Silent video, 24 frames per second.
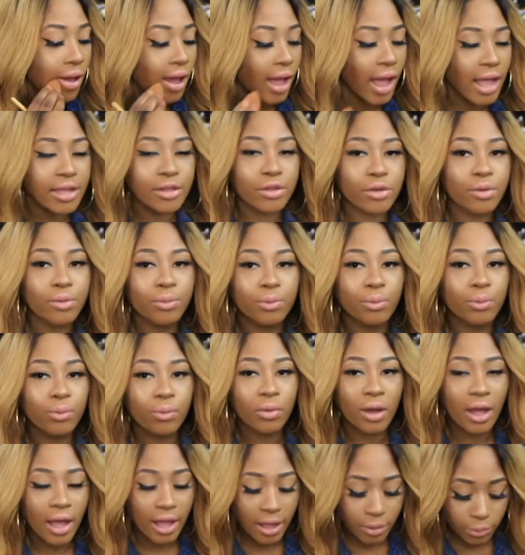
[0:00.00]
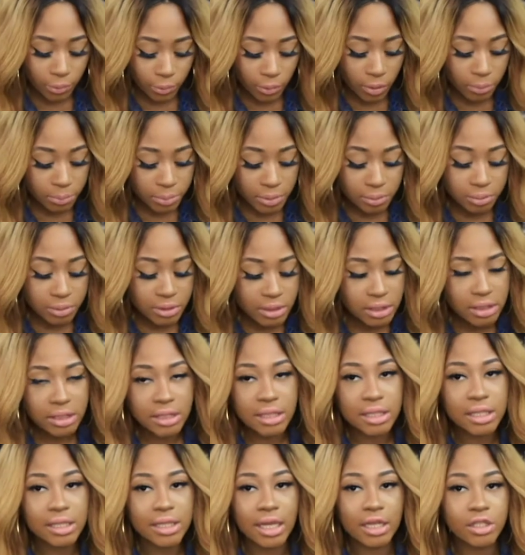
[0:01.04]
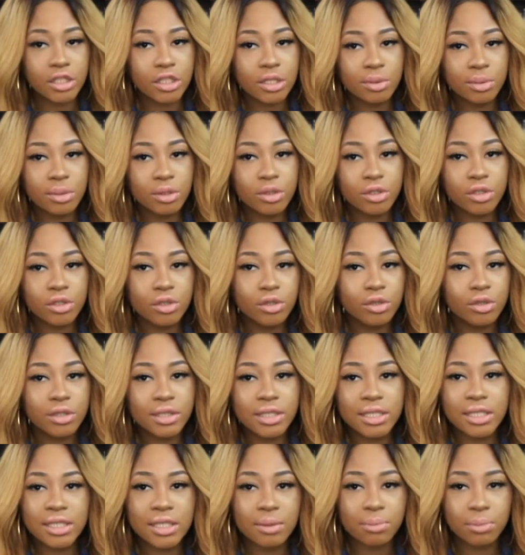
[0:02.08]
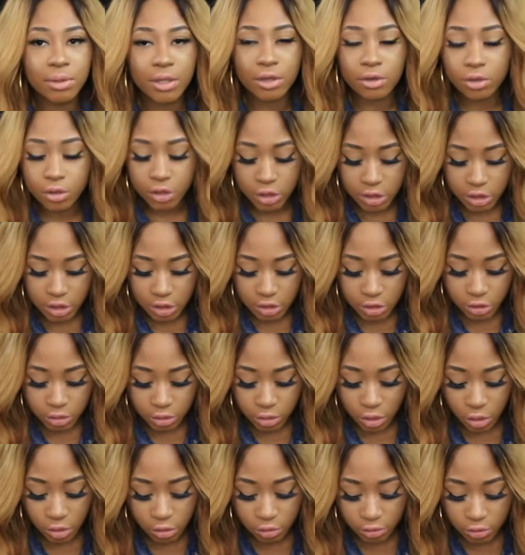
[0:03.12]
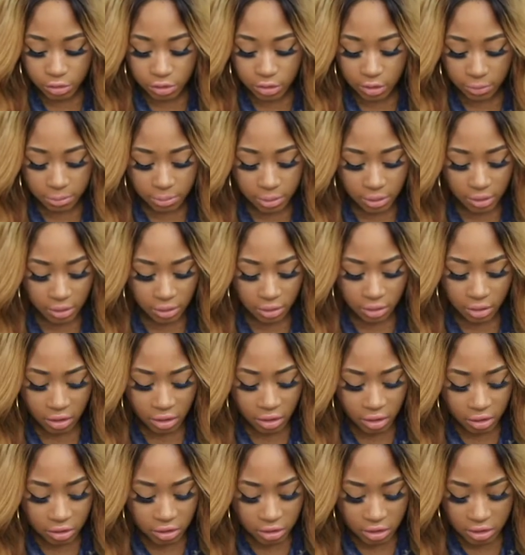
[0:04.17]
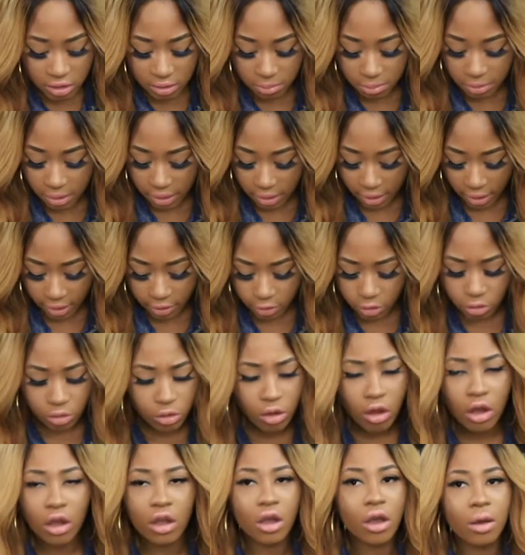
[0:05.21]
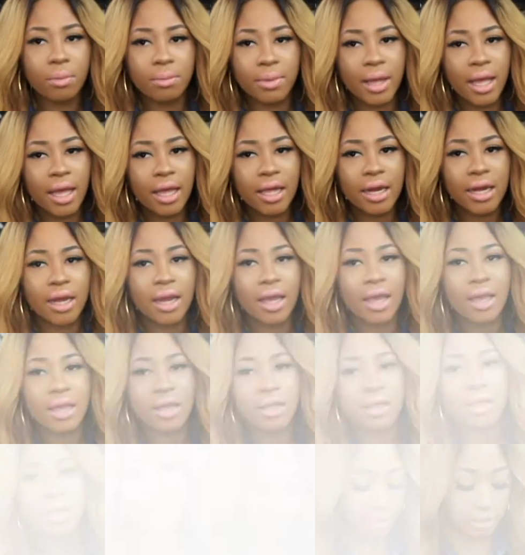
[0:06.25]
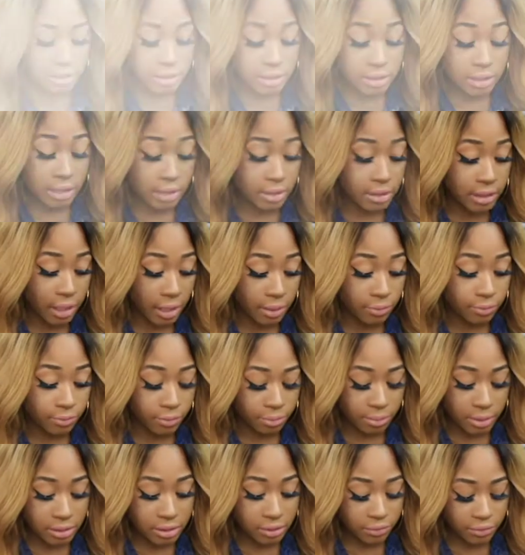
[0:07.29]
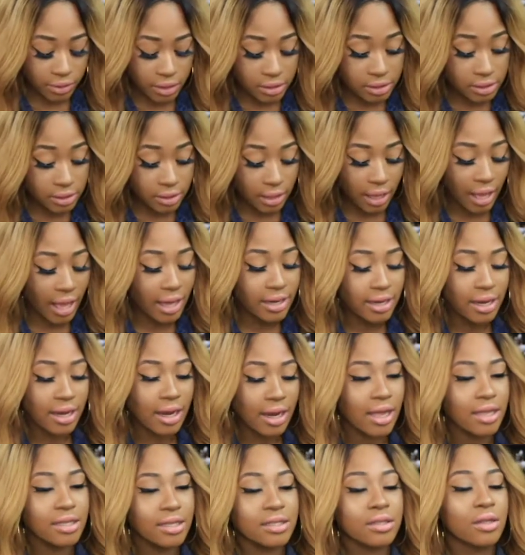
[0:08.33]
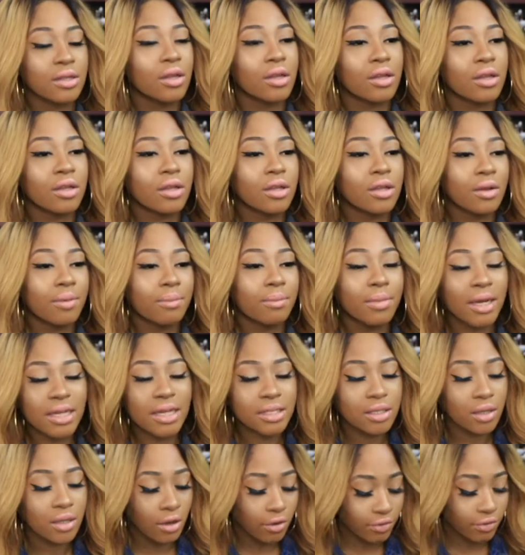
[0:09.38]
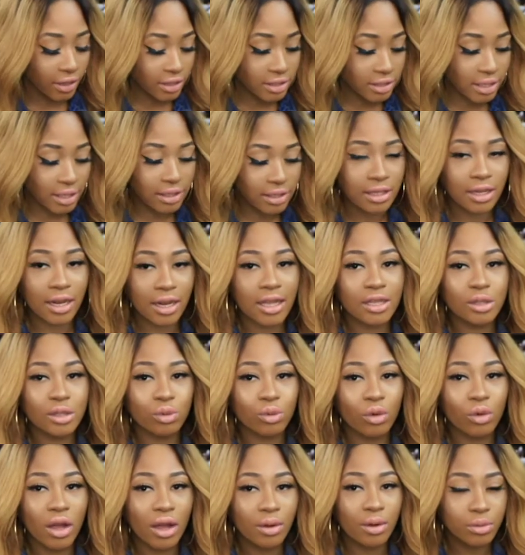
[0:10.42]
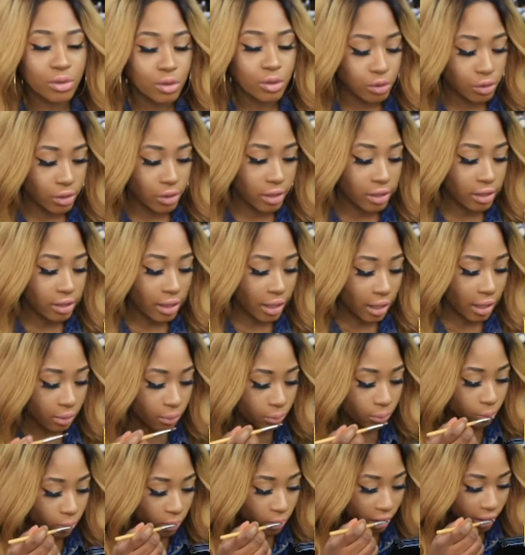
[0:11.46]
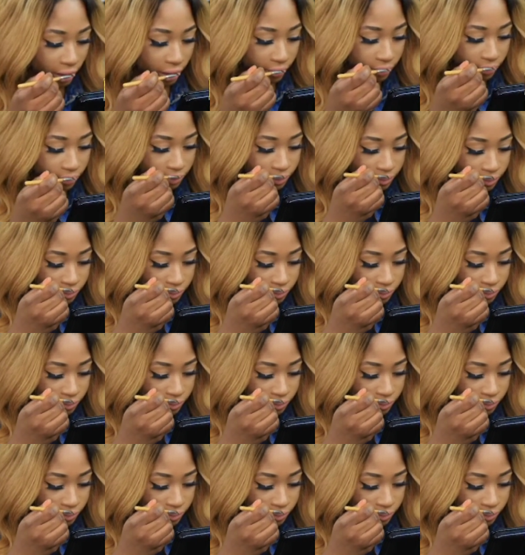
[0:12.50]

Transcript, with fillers: I don't. I want people to see that just because you disappear or just because you go through something doesn't mean like you can't come back. Like, I had to take time for myself. I had to analyze myself. I had to analyze what I was doing and why.